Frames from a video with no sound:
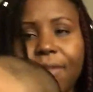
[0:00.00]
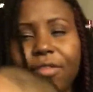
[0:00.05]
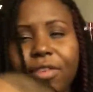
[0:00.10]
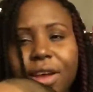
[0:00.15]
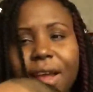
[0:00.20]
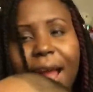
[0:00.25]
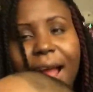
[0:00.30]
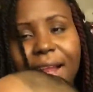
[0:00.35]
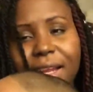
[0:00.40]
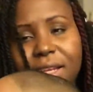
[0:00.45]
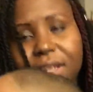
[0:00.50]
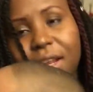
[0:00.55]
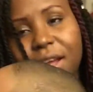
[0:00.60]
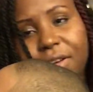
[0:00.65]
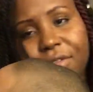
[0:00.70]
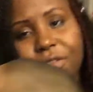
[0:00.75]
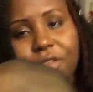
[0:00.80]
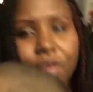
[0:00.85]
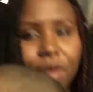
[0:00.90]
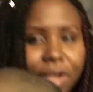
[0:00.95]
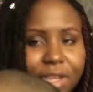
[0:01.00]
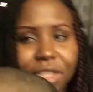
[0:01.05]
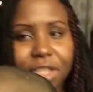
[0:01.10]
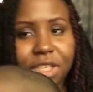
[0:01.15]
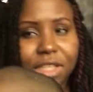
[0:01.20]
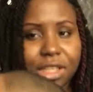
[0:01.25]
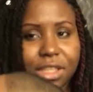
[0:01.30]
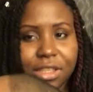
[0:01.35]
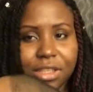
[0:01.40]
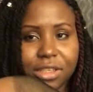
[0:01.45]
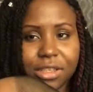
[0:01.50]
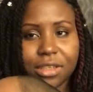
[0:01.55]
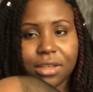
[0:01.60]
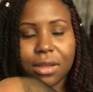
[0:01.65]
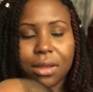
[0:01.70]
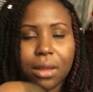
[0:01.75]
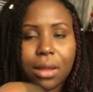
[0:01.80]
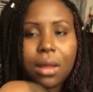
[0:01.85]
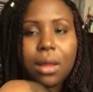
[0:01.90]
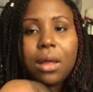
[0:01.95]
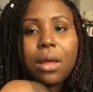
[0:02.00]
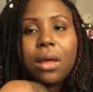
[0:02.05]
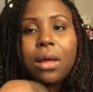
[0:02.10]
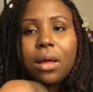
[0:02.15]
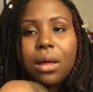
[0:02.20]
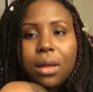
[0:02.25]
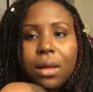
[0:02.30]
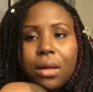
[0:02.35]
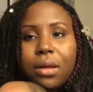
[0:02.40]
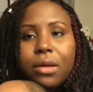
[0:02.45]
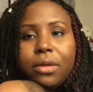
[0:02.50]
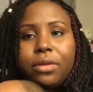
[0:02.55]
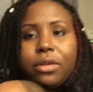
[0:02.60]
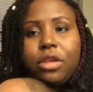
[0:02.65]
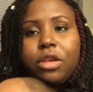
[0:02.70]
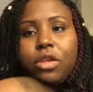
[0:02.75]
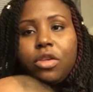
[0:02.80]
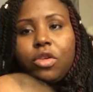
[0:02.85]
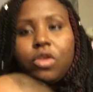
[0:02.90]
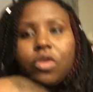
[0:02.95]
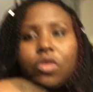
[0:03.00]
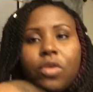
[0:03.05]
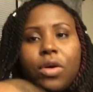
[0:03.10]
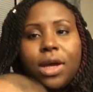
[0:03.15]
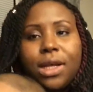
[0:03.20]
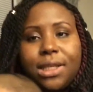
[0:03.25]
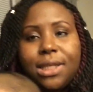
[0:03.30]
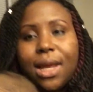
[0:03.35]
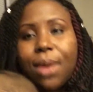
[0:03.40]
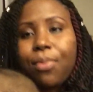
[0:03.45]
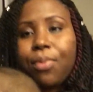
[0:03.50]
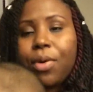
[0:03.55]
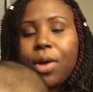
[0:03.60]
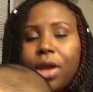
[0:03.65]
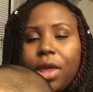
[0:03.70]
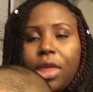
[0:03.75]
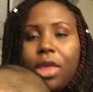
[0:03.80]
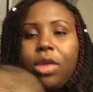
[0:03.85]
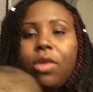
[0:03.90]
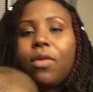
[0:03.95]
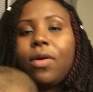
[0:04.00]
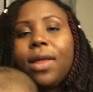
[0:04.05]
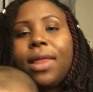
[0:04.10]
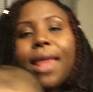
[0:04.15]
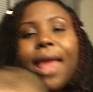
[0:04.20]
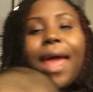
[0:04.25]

never got enough questions to do a separate Q and